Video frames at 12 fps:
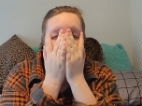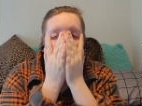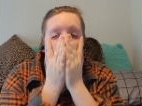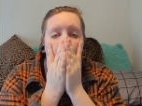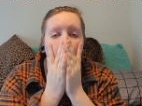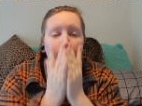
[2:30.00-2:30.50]

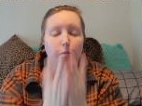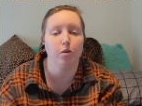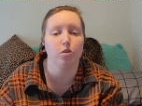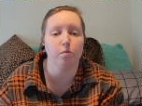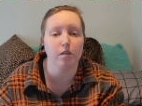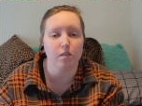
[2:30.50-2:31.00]
no, we were
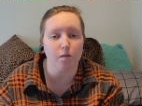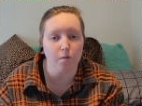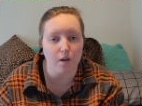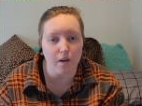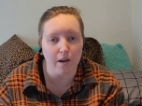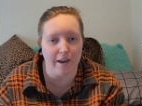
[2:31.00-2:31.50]
doing so
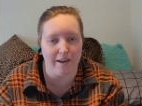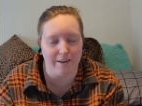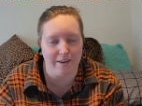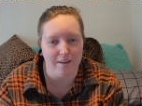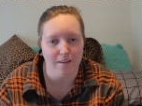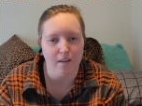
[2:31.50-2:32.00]
good.
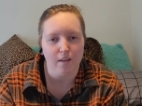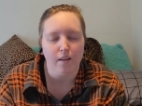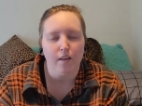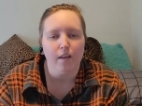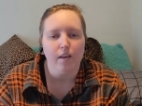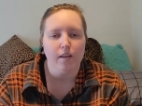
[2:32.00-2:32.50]

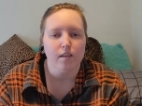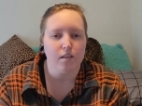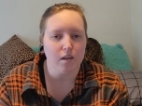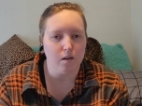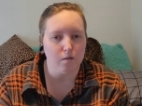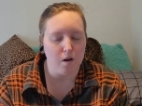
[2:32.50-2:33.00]

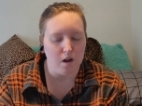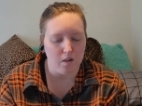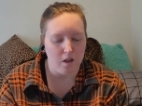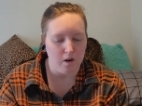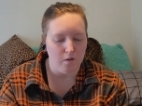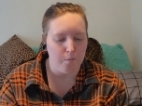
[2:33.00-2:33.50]
So a
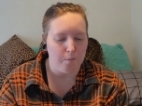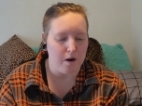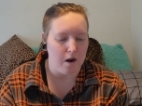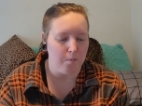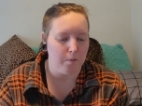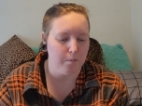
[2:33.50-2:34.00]
lot of the
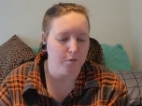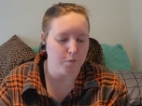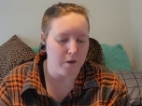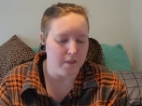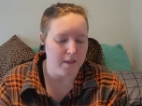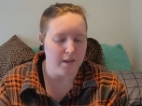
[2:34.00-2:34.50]
problems
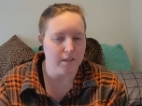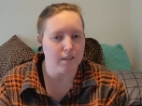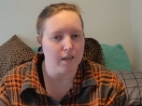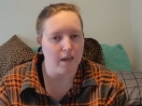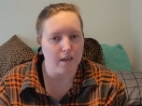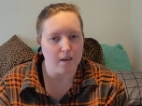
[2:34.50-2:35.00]
with this,
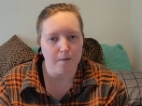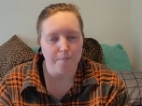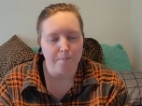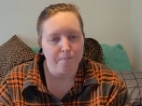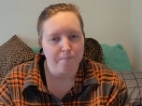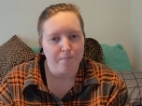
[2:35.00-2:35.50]
like,
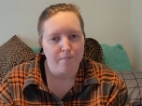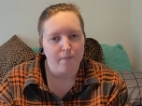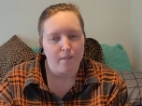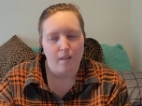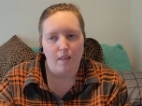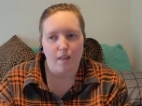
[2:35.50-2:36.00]

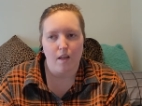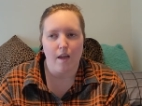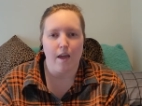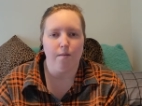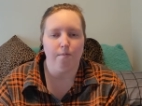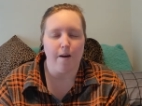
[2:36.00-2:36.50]

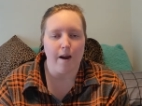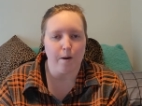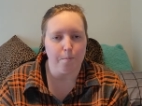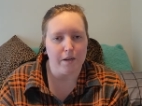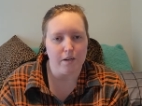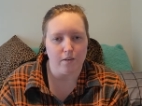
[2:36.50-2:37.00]

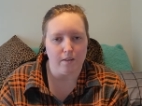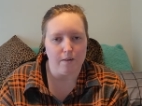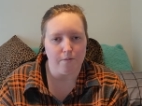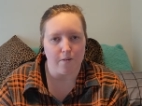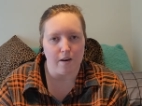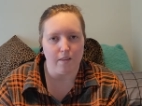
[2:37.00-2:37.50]
environmentally
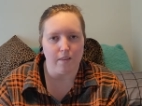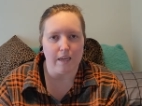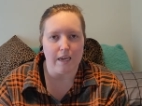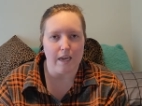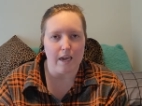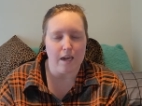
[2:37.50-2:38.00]

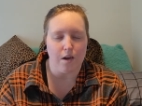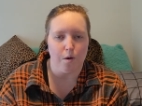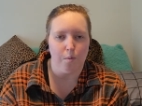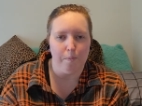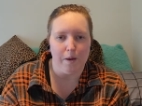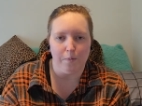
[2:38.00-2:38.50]
friendly,
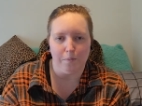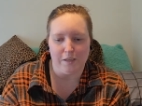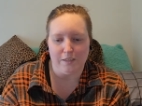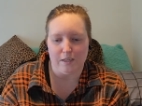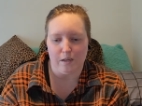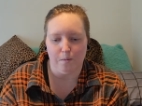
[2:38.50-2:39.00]

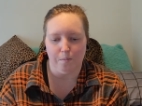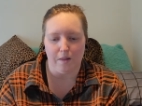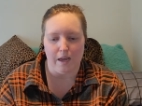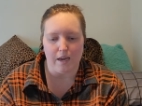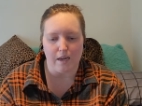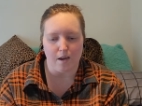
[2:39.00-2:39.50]
eco-minimalism,
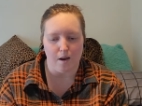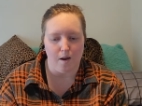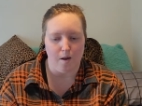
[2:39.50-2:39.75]
like,